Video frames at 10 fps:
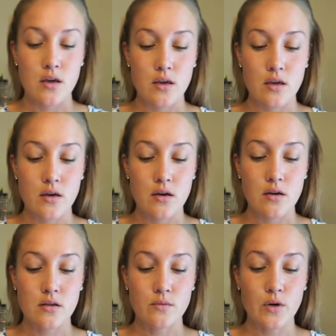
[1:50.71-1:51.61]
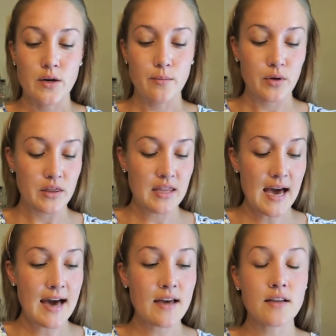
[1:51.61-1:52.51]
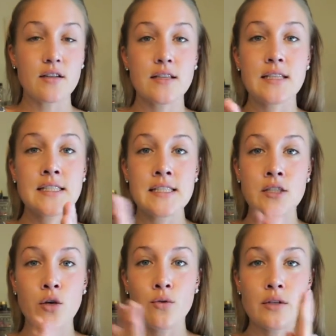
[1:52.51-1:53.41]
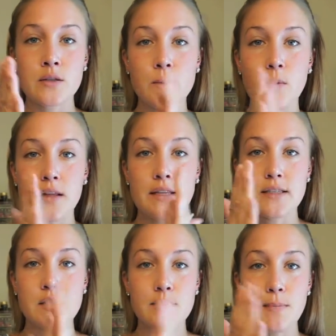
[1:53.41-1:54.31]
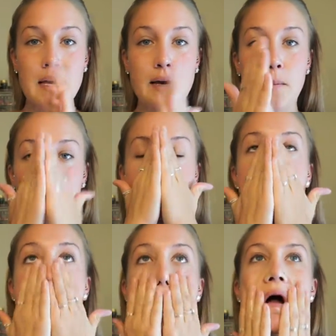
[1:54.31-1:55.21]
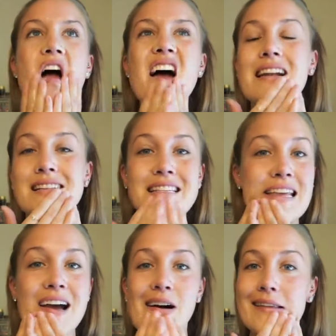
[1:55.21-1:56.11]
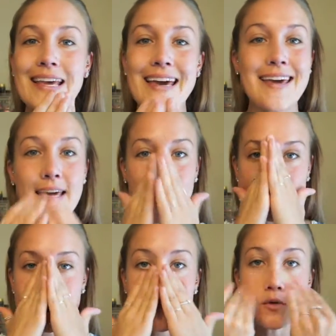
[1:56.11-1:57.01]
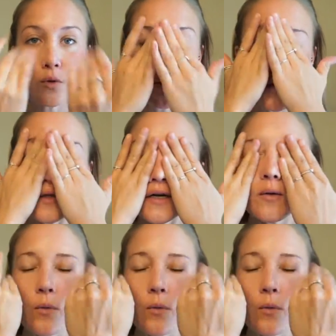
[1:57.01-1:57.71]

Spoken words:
and we're going to put that in the T-zone because we want this makeup to stay all day at school or